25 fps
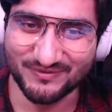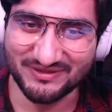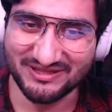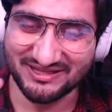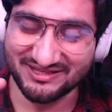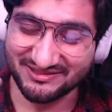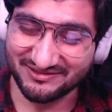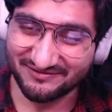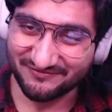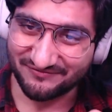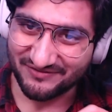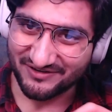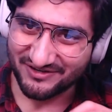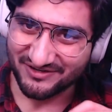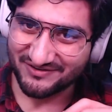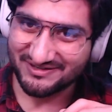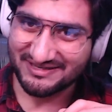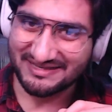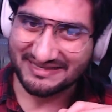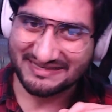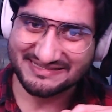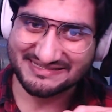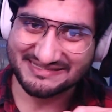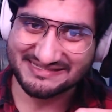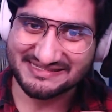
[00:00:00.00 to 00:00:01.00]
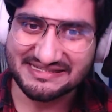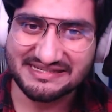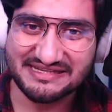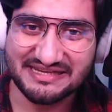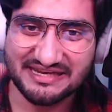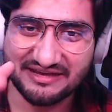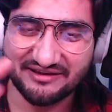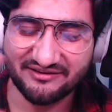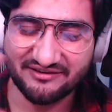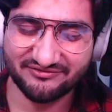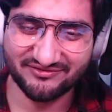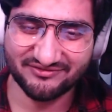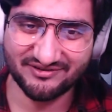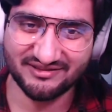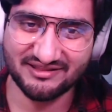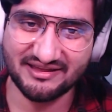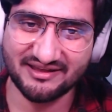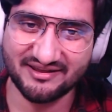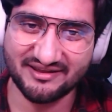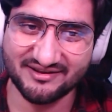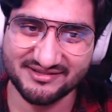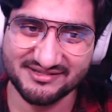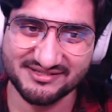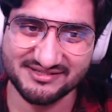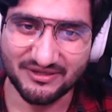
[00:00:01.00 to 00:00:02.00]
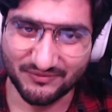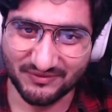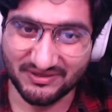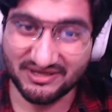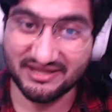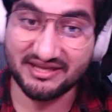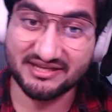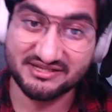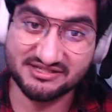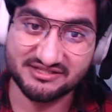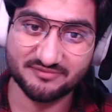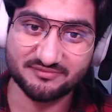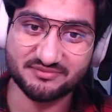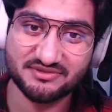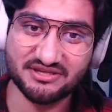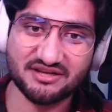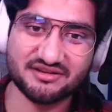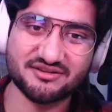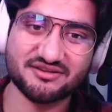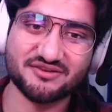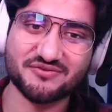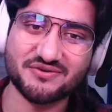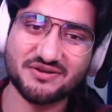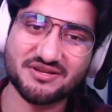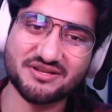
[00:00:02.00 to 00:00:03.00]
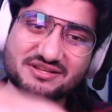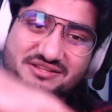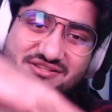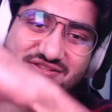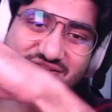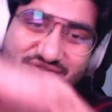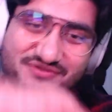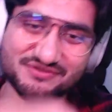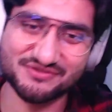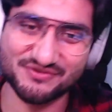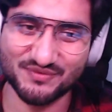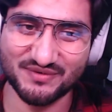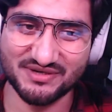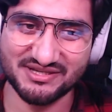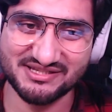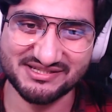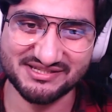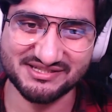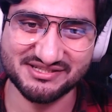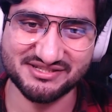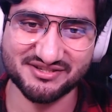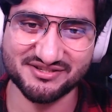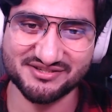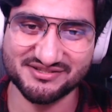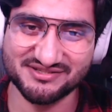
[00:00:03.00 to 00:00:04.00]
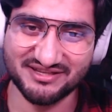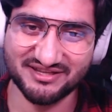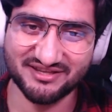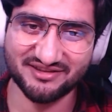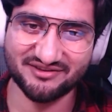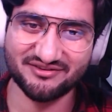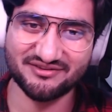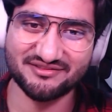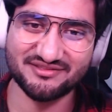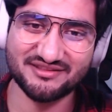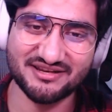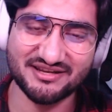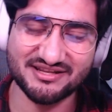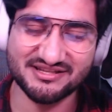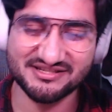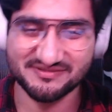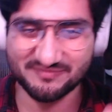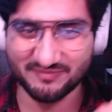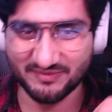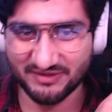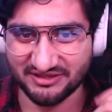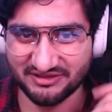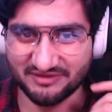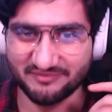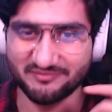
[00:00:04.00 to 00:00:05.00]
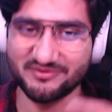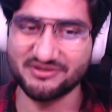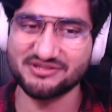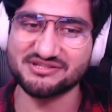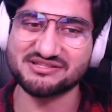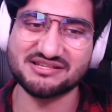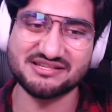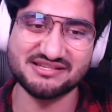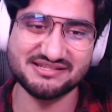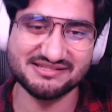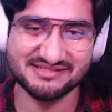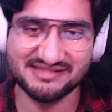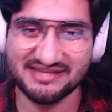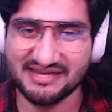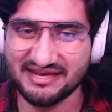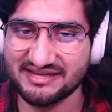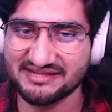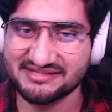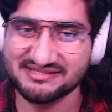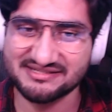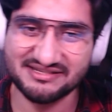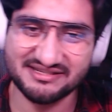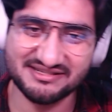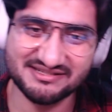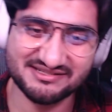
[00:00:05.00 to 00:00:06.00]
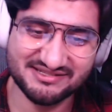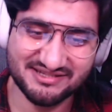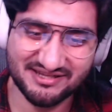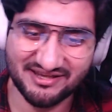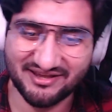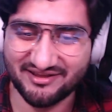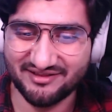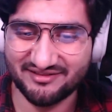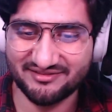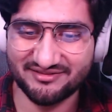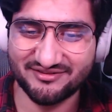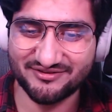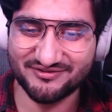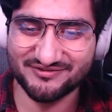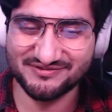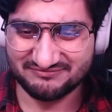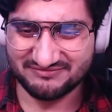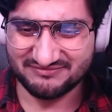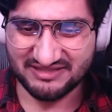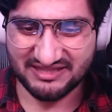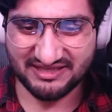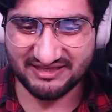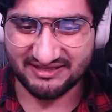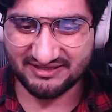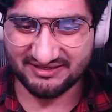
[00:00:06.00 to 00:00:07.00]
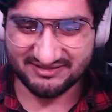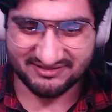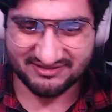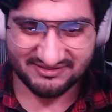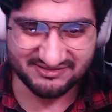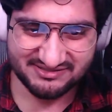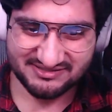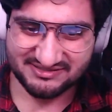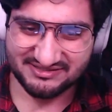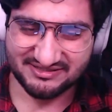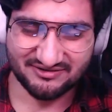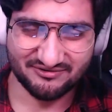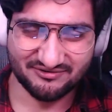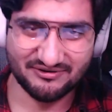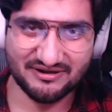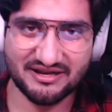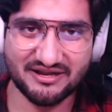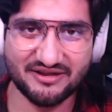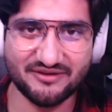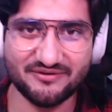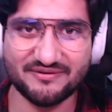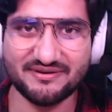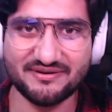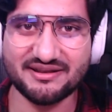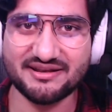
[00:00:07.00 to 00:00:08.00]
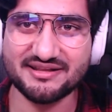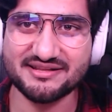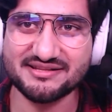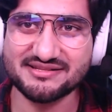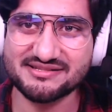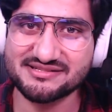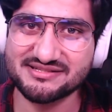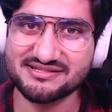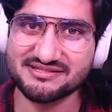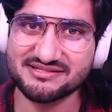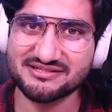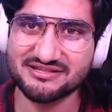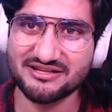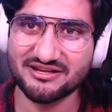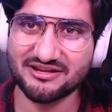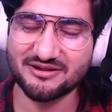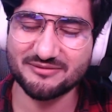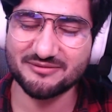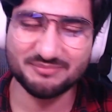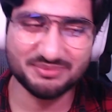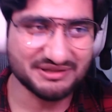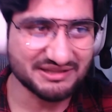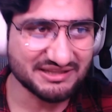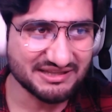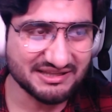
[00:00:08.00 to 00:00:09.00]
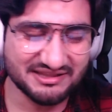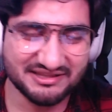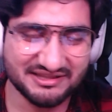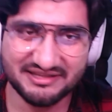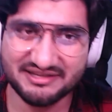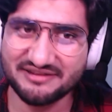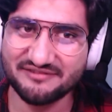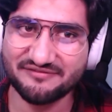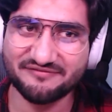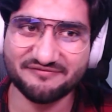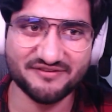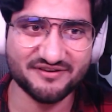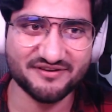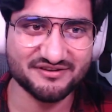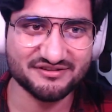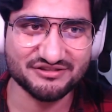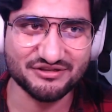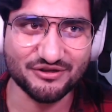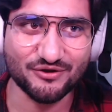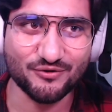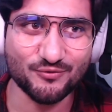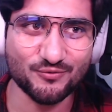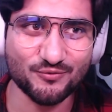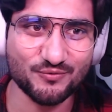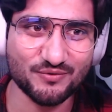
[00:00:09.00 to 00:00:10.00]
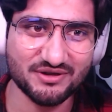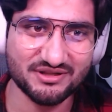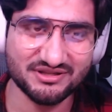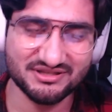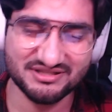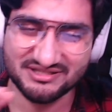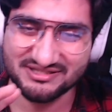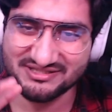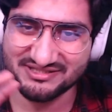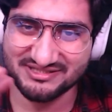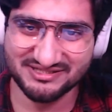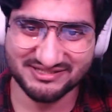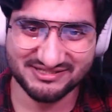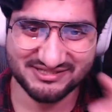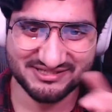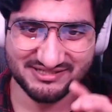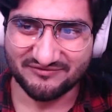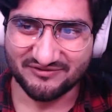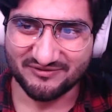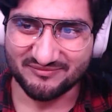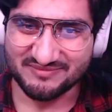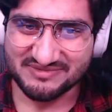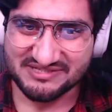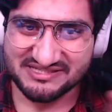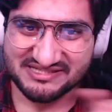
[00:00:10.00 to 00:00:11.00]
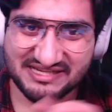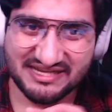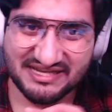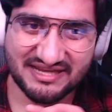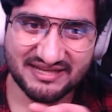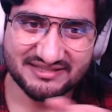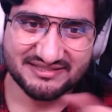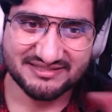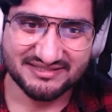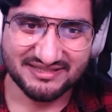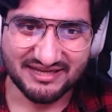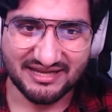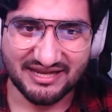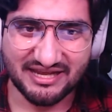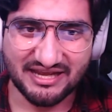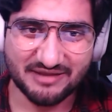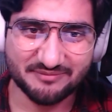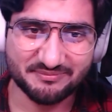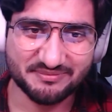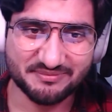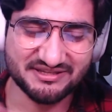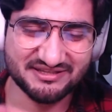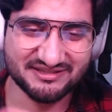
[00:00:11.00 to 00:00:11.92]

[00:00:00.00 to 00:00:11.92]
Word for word: Like, the very next scene after that is when he gets abducted, right? It goes twenty-six years later, and then he's playing the music, he's dancing, he's kicking those things around, and it's completely different tone. It, it just from sad to happy.